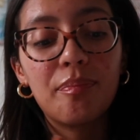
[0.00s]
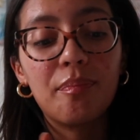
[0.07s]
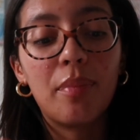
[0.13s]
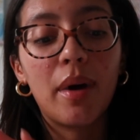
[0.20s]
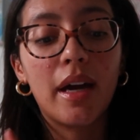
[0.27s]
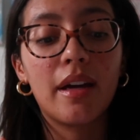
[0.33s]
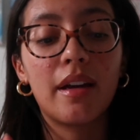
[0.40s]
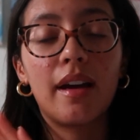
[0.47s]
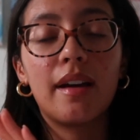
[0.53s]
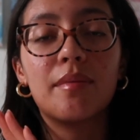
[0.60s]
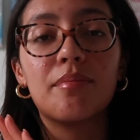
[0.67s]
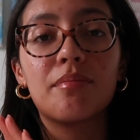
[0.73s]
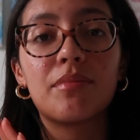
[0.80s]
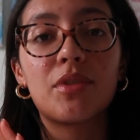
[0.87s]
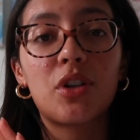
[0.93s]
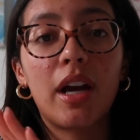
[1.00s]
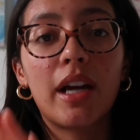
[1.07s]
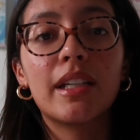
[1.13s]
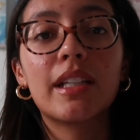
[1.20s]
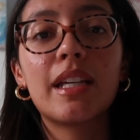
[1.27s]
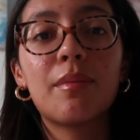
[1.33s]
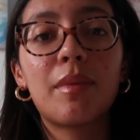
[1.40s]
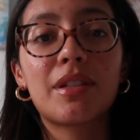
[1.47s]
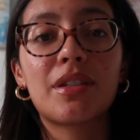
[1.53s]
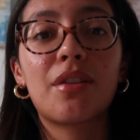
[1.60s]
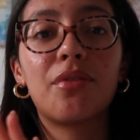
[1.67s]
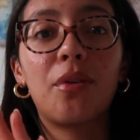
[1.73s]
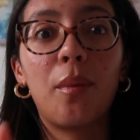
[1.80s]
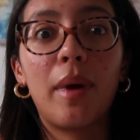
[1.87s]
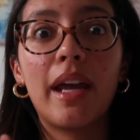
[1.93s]
but I'm trying to keep
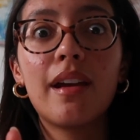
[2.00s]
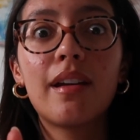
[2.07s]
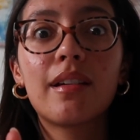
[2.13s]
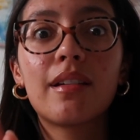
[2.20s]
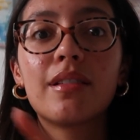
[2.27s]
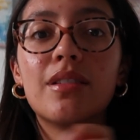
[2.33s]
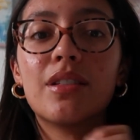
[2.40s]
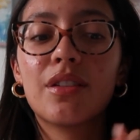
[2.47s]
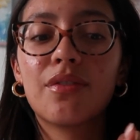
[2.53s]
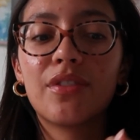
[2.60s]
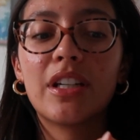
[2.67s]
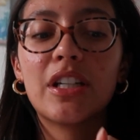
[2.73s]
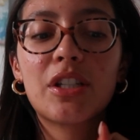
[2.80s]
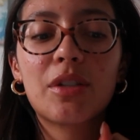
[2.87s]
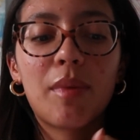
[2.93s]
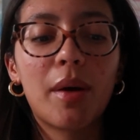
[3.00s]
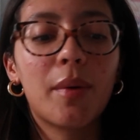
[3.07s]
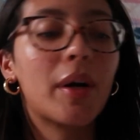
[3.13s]
myself awake to finish my